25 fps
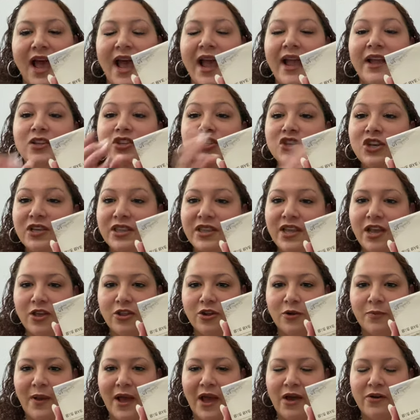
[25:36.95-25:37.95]
I took the
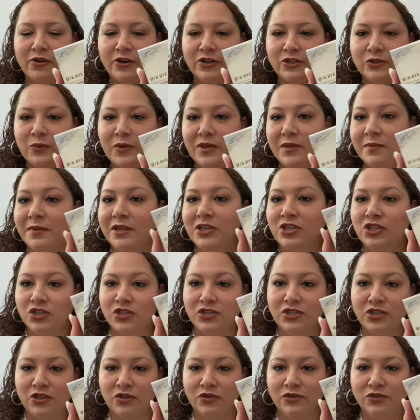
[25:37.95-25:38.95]
other powders with me
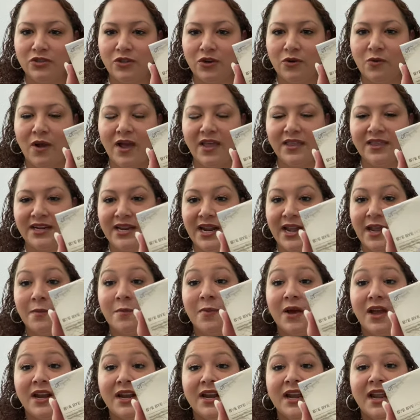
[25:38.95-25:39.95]
just to use throughout the day,
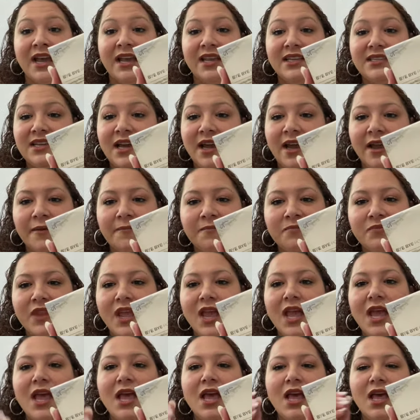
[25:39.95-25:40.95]
but nighttime,
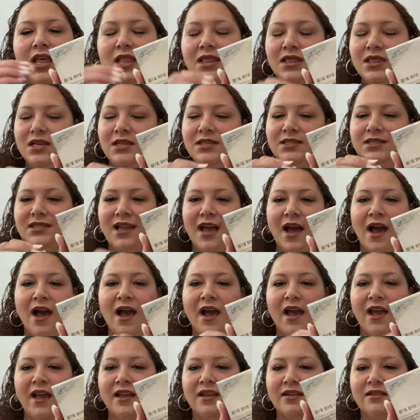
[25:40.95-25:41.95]
this
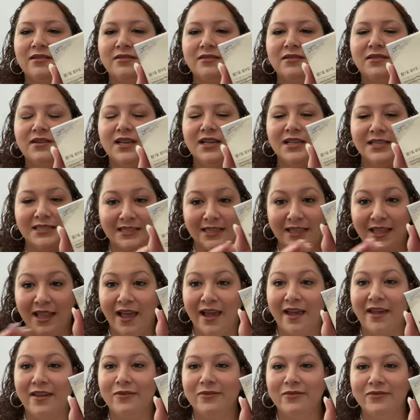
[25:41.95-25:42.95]
guy is
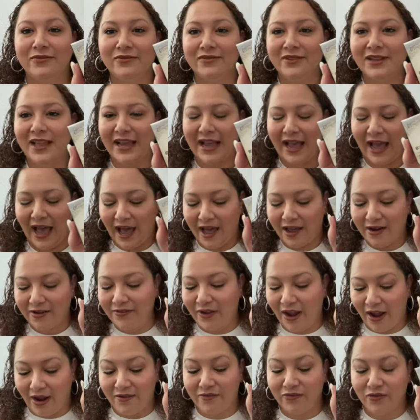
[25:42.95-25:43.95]
life. Like, out of
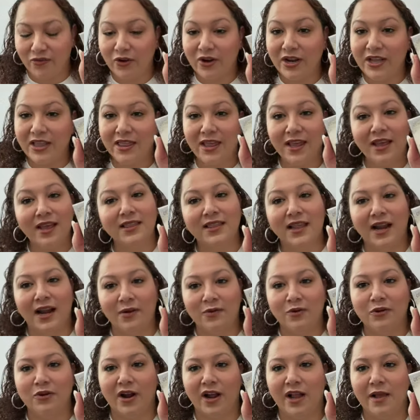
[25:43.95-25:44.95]
everything that I
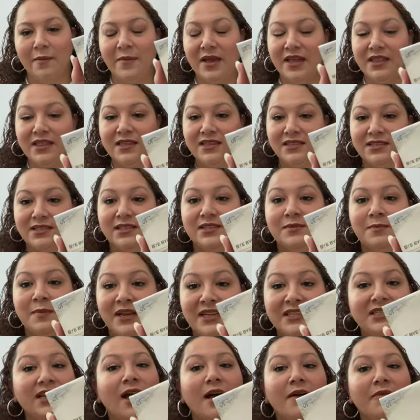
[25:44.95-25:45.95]
would recommend, this is my
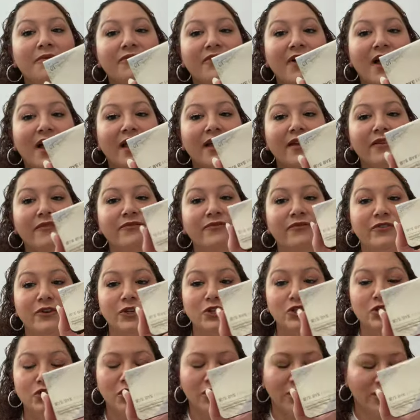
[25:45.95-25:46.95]
top 5 for
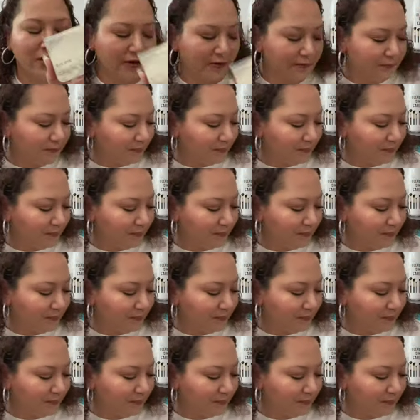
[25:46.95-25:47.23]
sure.